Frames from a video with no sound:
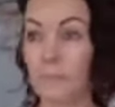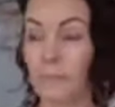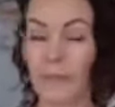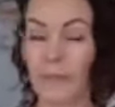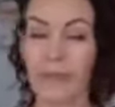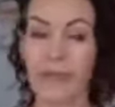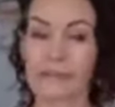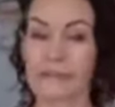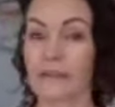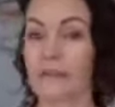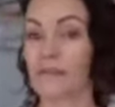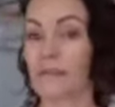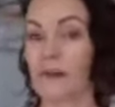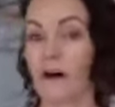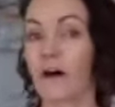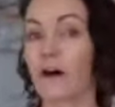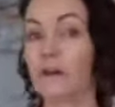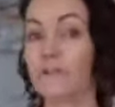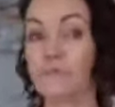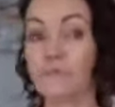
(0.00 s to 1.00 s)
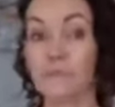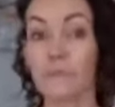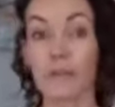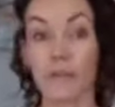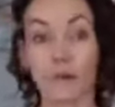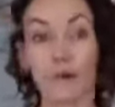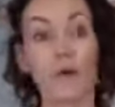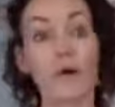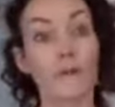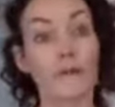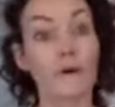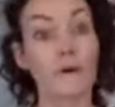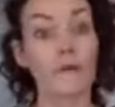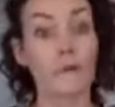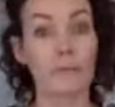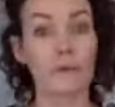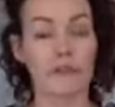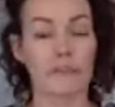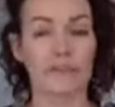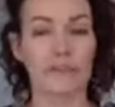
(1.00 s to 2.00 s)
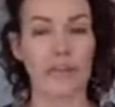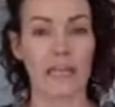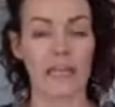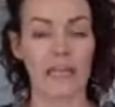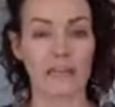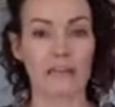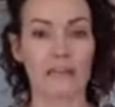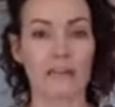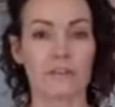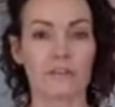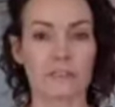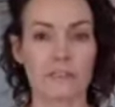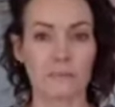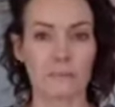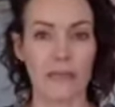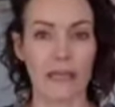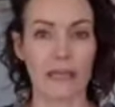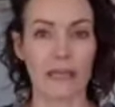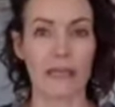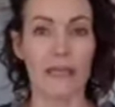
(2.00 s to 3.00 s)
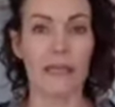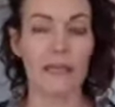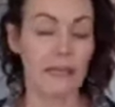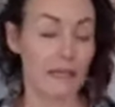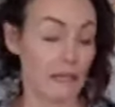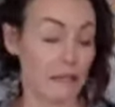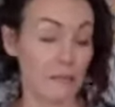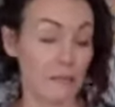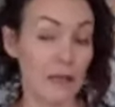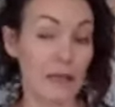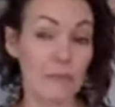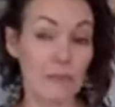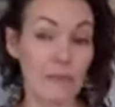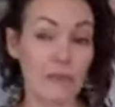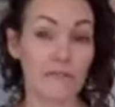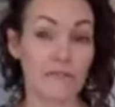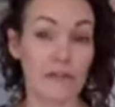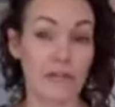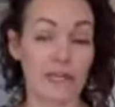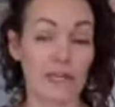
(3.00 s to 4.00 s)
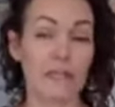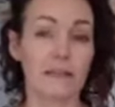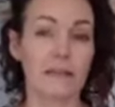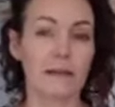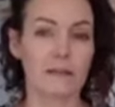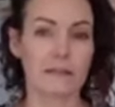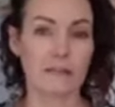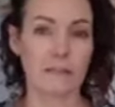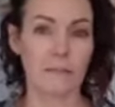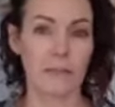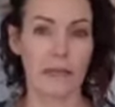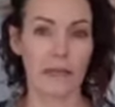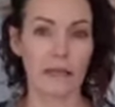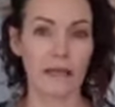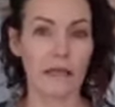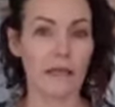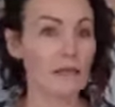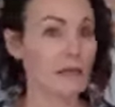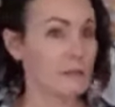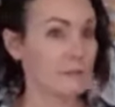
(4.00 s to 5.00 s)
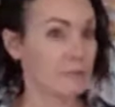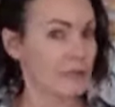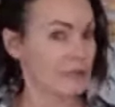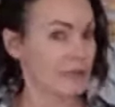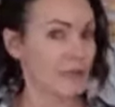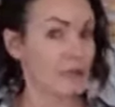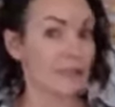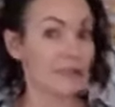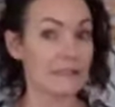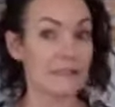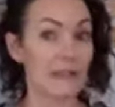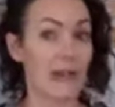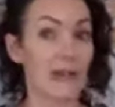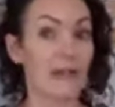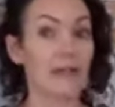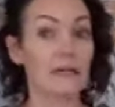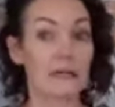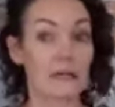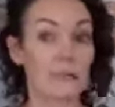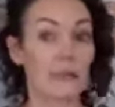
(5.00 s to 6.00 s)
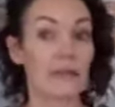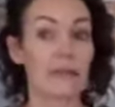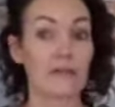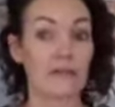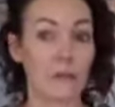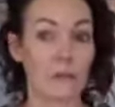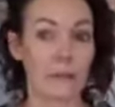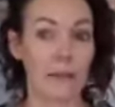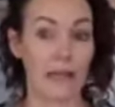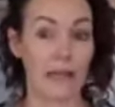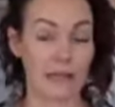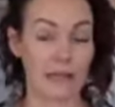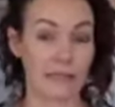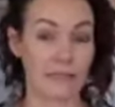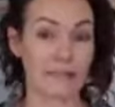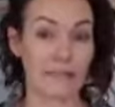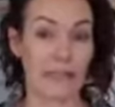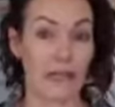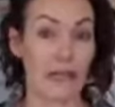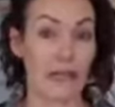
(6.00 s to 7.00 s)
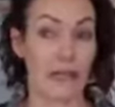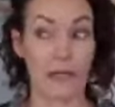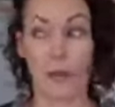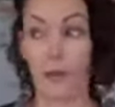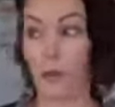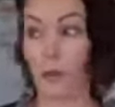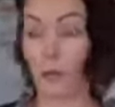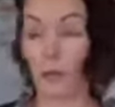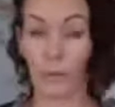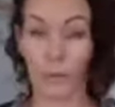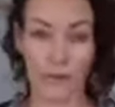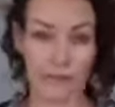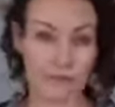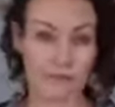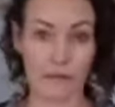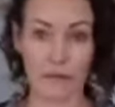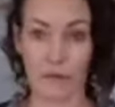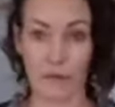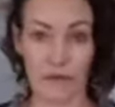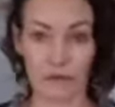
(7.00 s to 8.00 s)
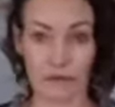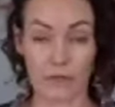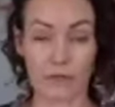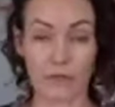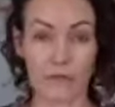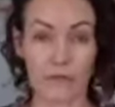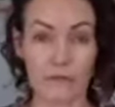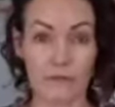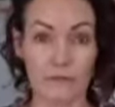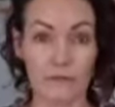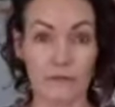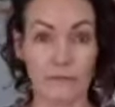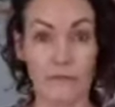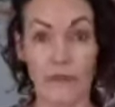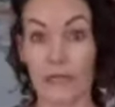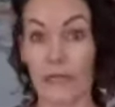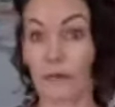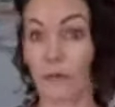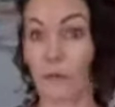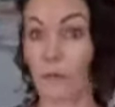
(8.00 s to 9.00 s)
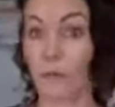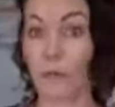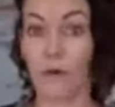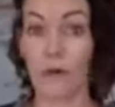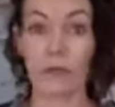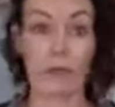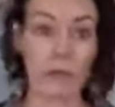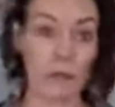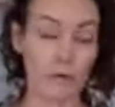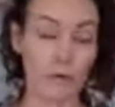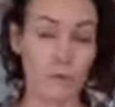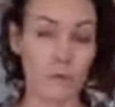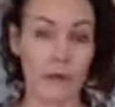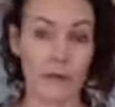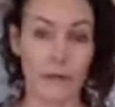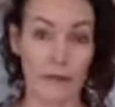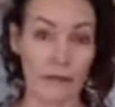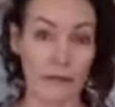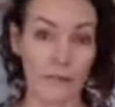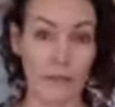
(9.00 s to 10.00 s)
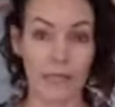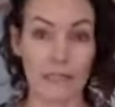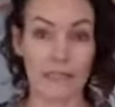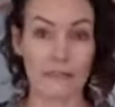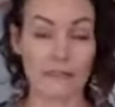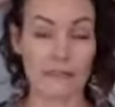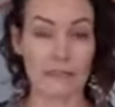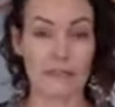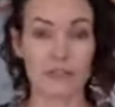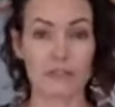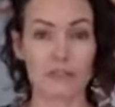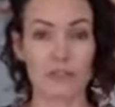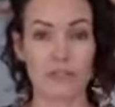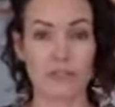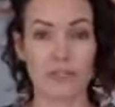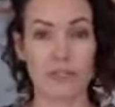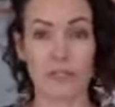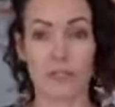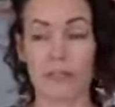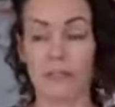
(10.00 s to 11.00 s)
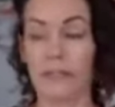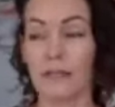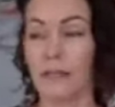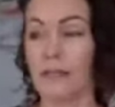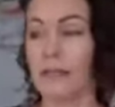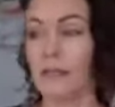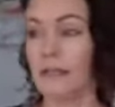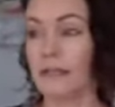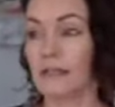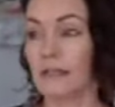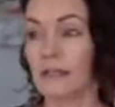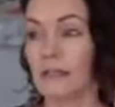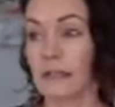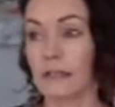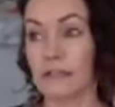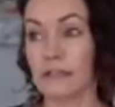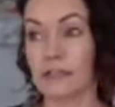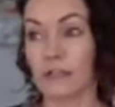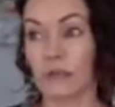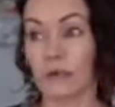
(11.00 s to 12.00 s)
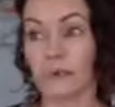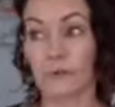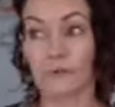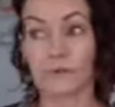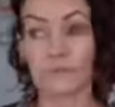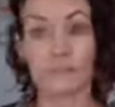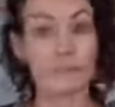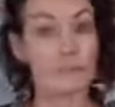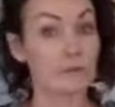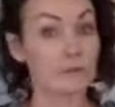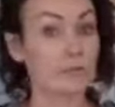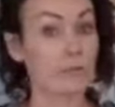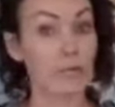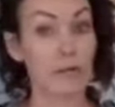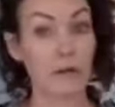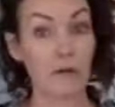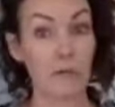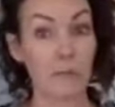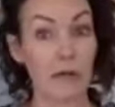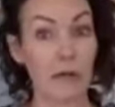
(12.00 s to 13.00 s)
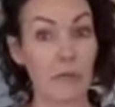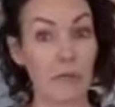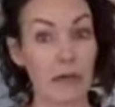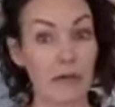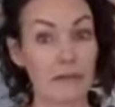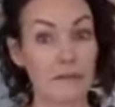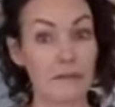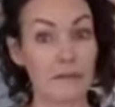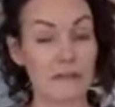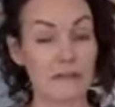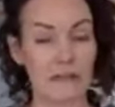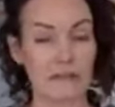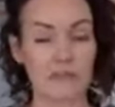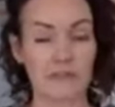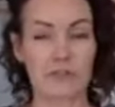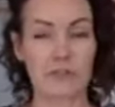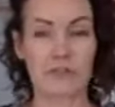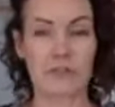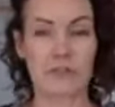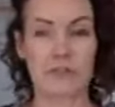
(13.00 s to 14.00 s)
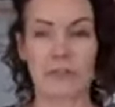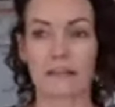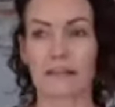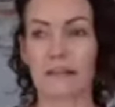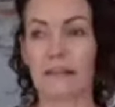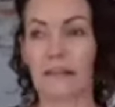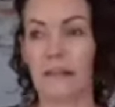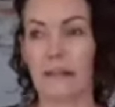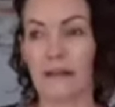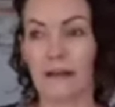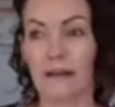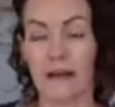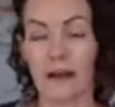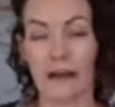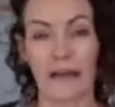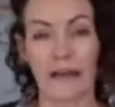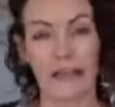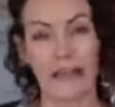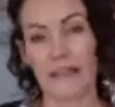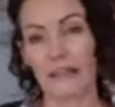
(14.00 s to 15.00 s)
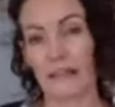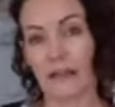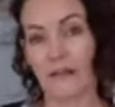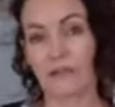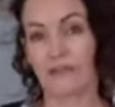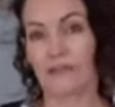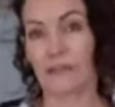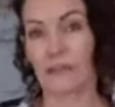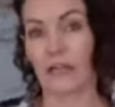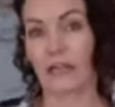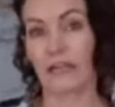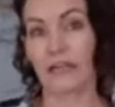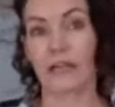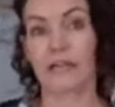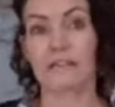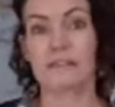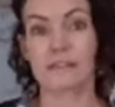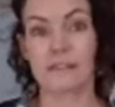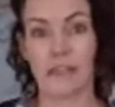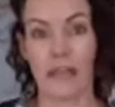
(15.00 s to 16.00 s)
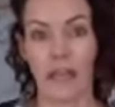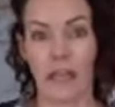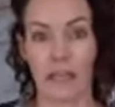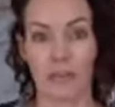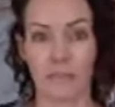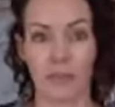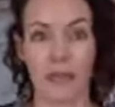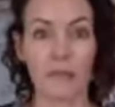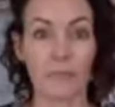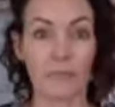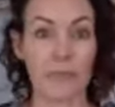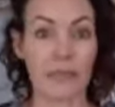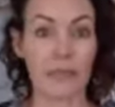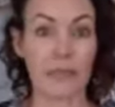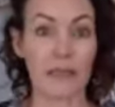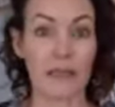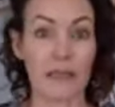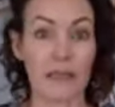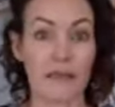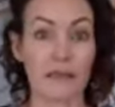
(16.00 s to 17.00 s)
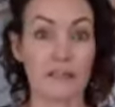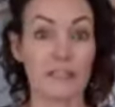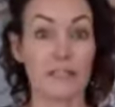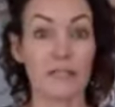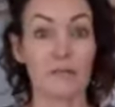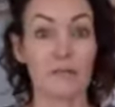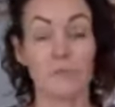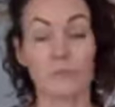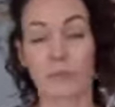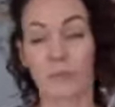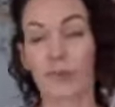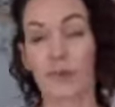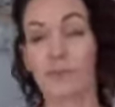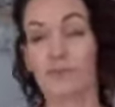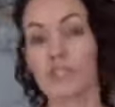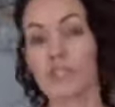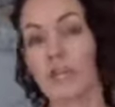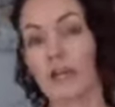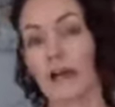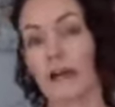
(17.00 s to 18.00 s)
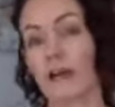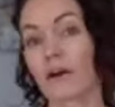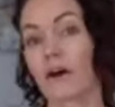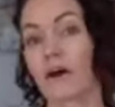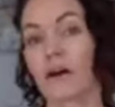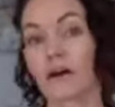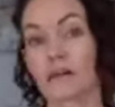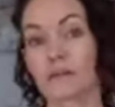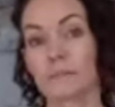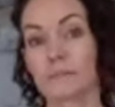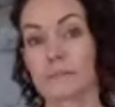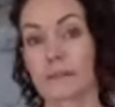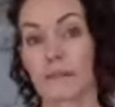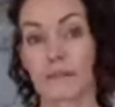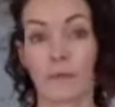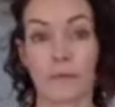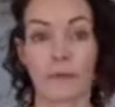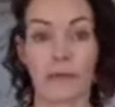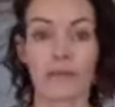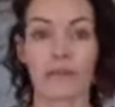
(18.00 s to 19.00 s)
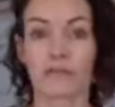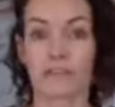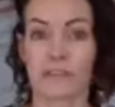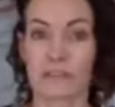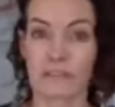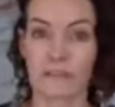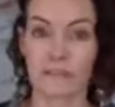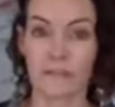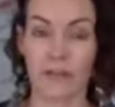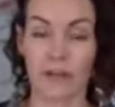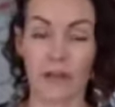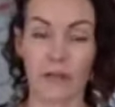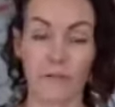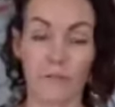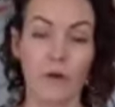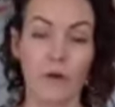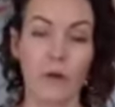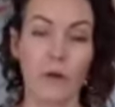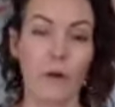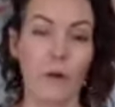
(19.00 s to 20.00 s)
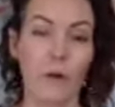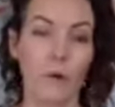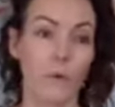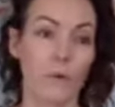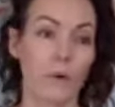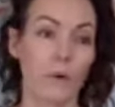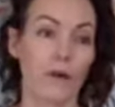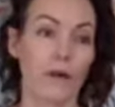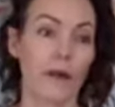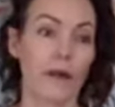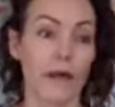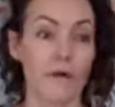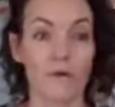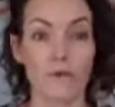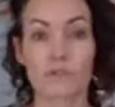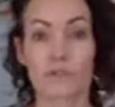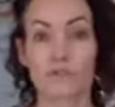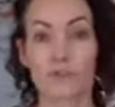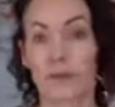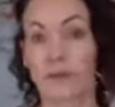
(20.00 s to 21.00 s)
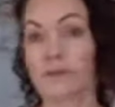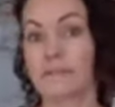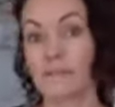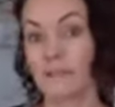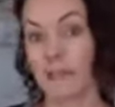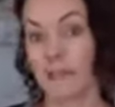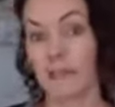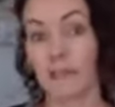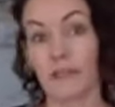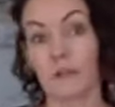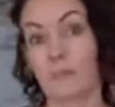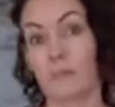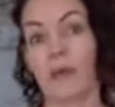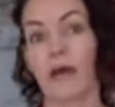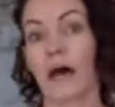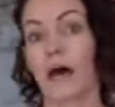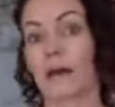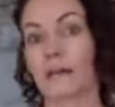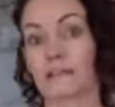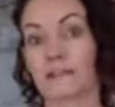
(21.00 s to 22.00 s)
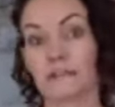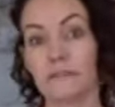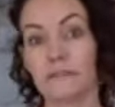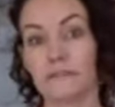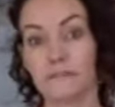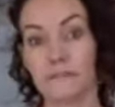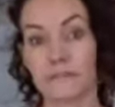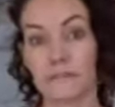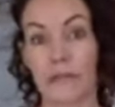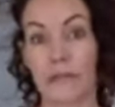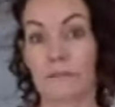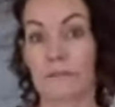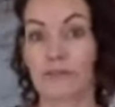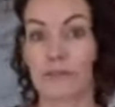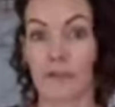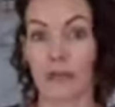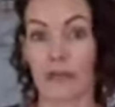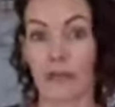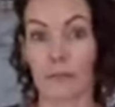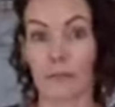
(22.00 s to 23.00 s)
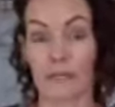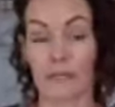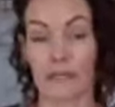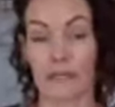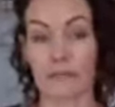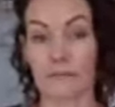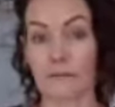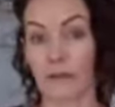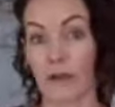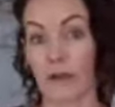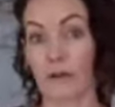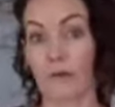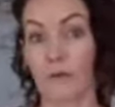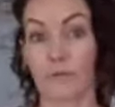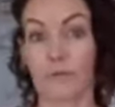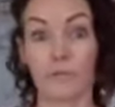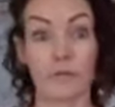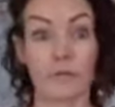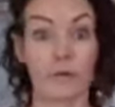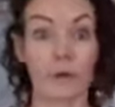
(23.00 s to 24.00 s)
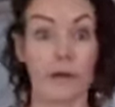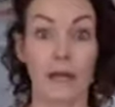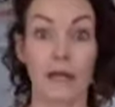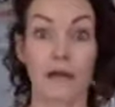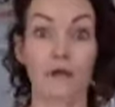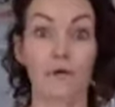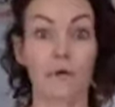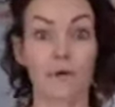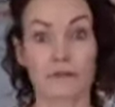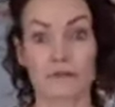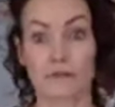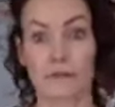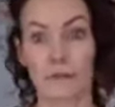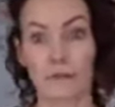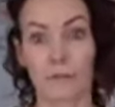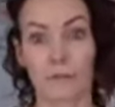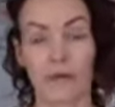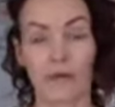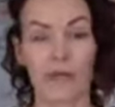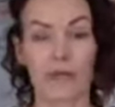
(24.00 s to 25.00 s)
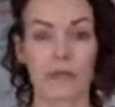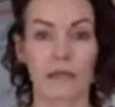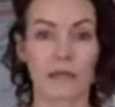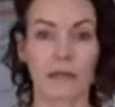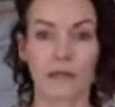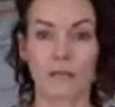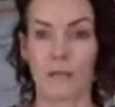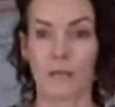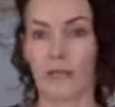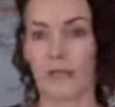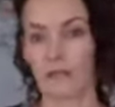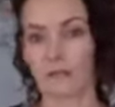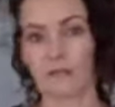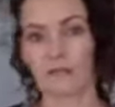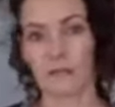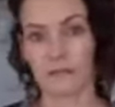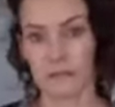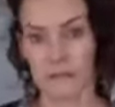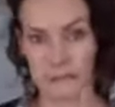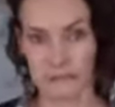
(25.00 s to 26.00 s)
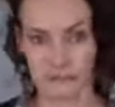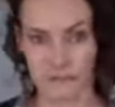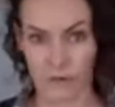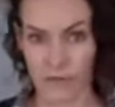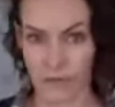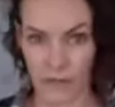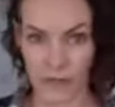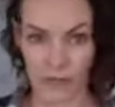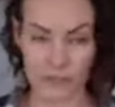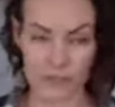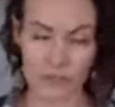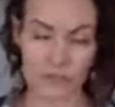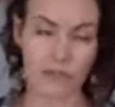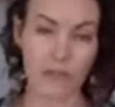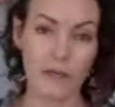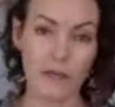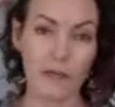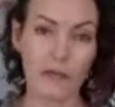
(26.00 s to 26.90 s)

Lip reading: because I thought, oh, that would be a fun handout to make, it might be a fun handout to make, but that is not going to benefit my ICA whatsoever. They don't want to know about balancing estrogen. They don't care about balancing estrogen. A handout for that ICA might be low GI carbs and the benefits of them, or how stress can impact type 2 diabetes, or how high cortisol in the body can create insulin dysregulation,